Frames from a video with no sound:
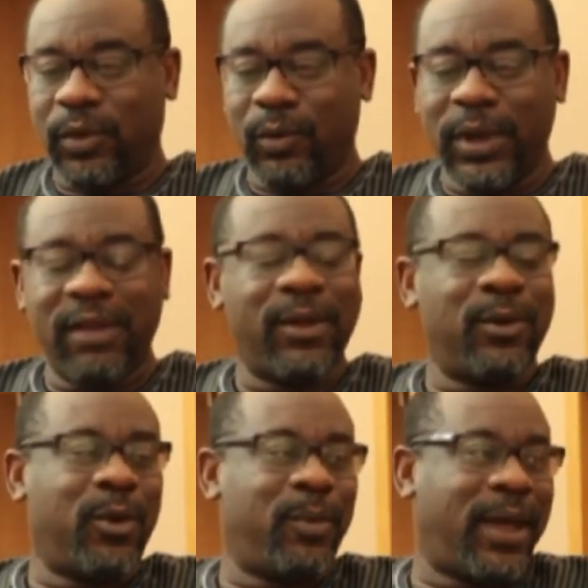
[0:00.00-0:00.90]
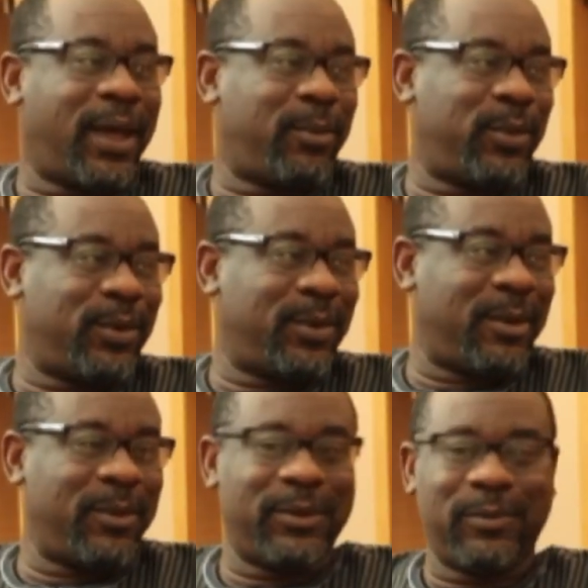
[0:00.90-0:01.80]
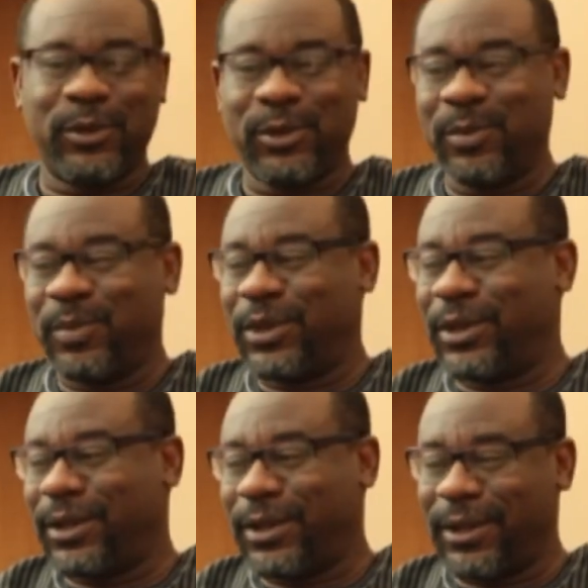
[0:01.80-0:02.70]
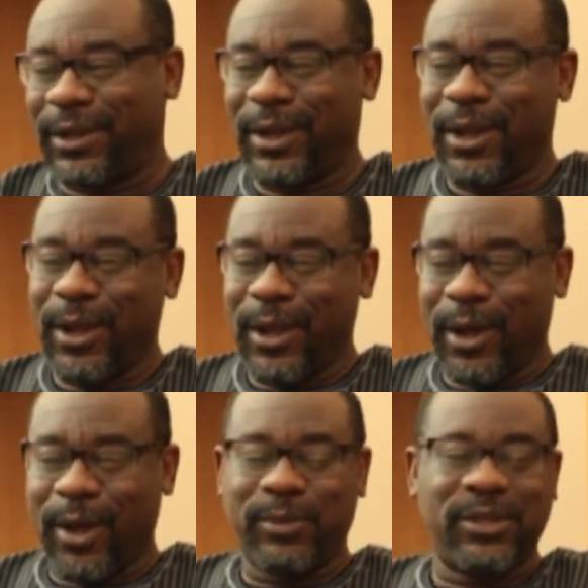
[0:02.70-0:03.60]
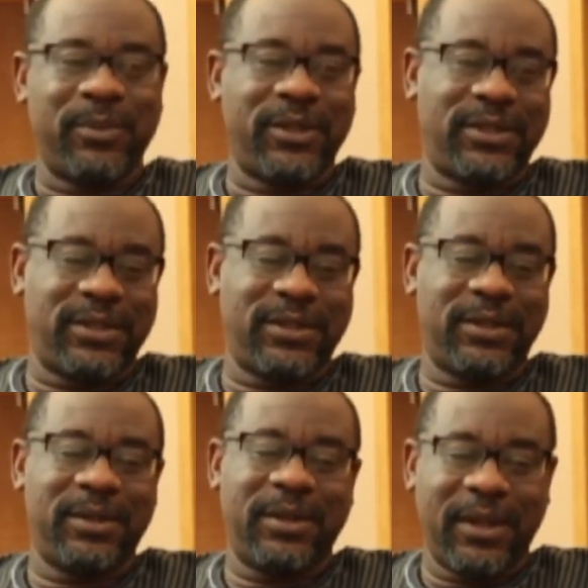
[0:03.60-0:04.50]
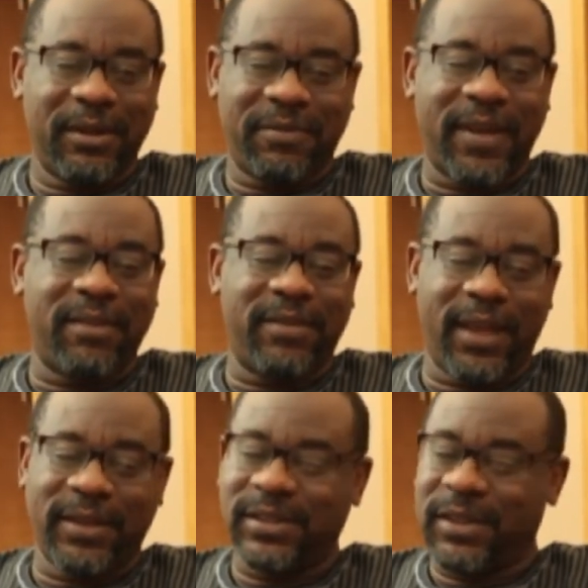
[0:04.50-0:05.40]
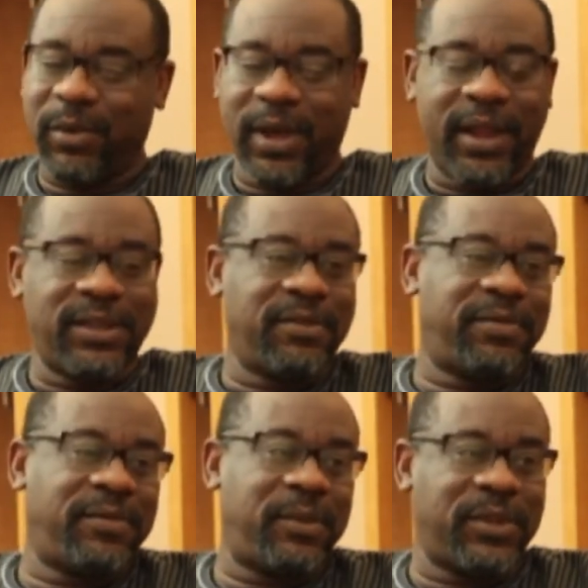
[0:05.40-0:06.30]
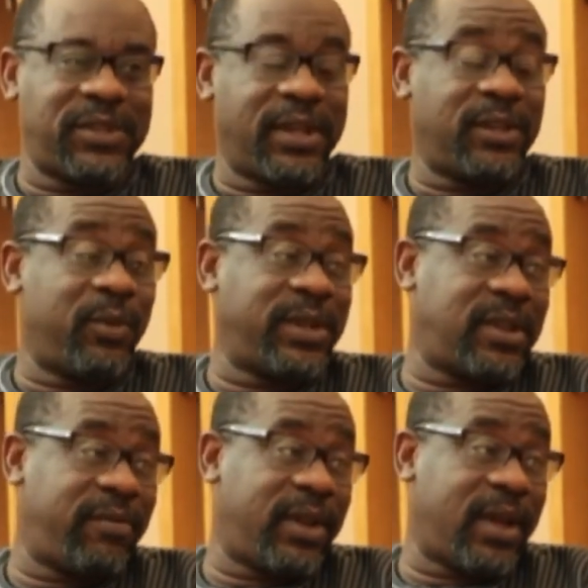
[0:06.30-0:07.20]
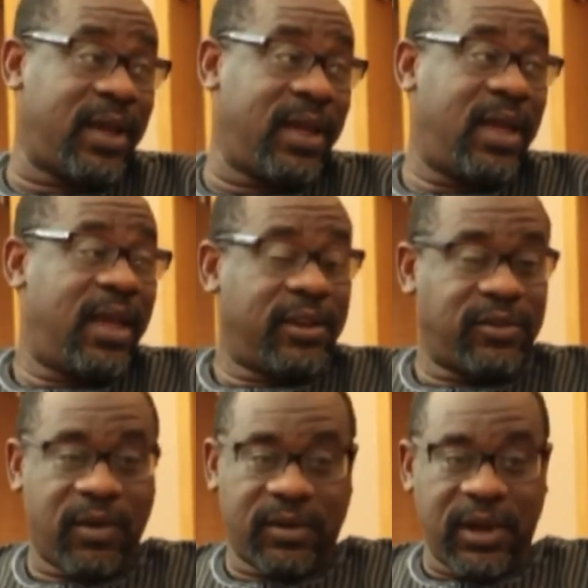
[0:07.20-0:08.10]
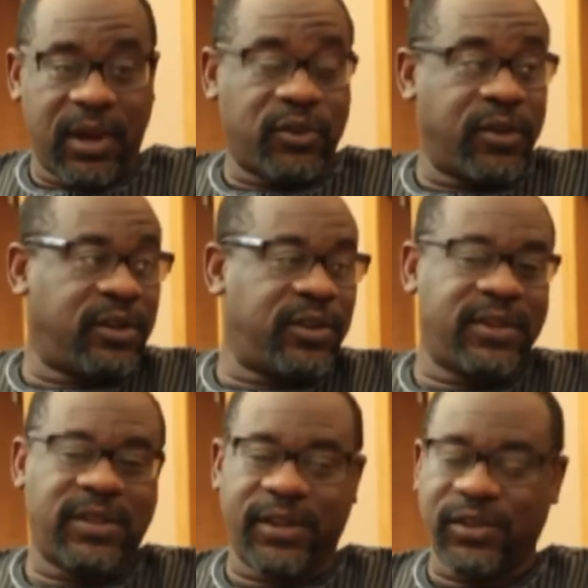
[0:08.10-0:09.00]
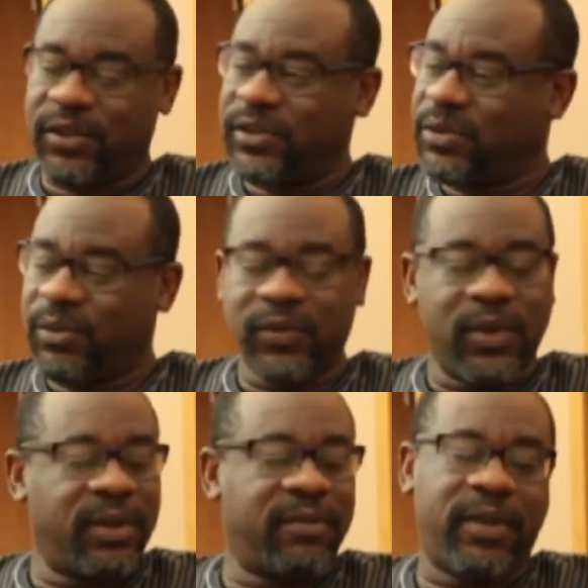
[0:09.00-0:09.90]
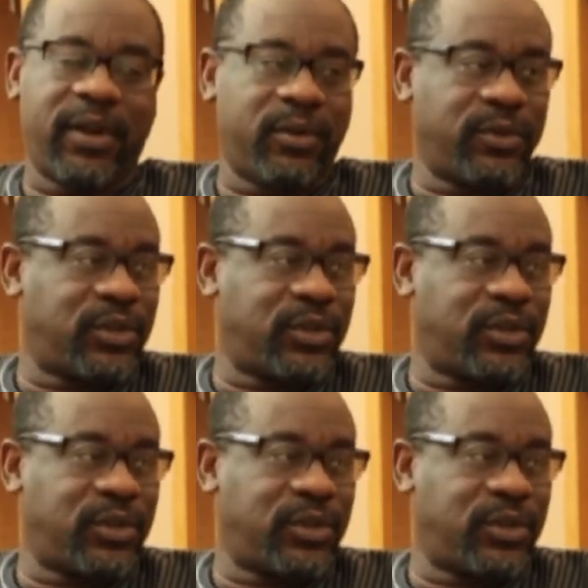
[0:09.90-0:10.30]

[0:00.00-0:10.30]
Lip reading: we never know what might happen. We shouldn't be optimists. In 5 years, if we can achieve 50% in West Africa electronic transactions, we've done a very good